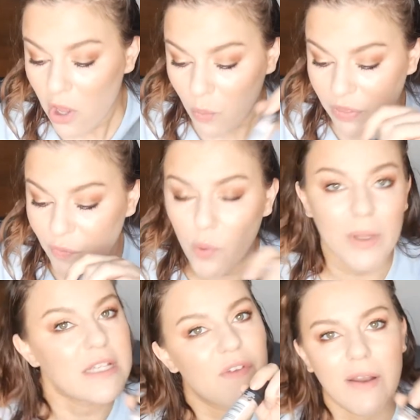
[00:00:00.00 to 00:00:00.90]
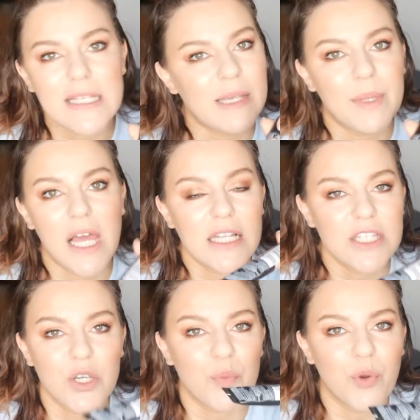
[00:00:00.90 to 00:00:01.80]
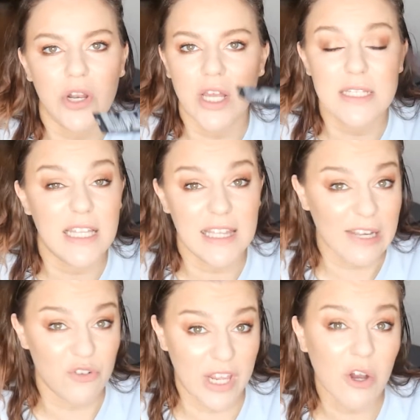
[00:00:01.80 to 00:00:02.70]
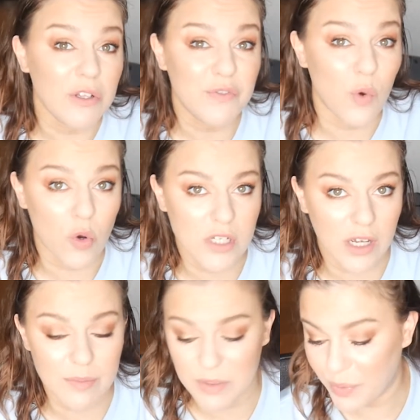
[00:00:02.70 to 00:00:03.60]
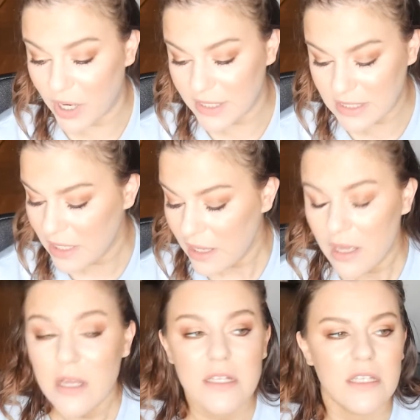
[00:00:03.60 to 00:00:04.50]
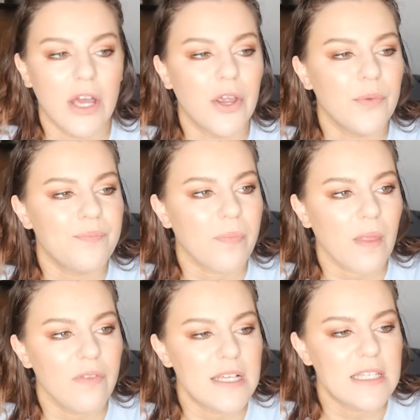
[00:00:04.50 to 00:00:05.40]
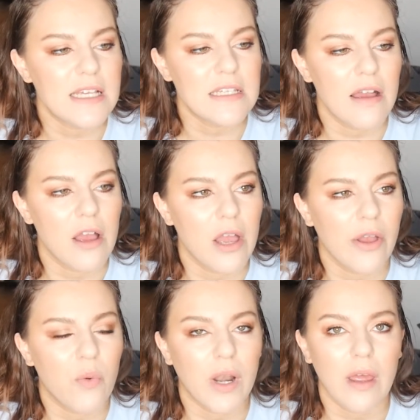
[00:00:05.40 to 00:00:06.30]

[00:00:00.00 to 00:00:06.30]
with formulas very similar to products that literally cost 4 times the price. So this is quite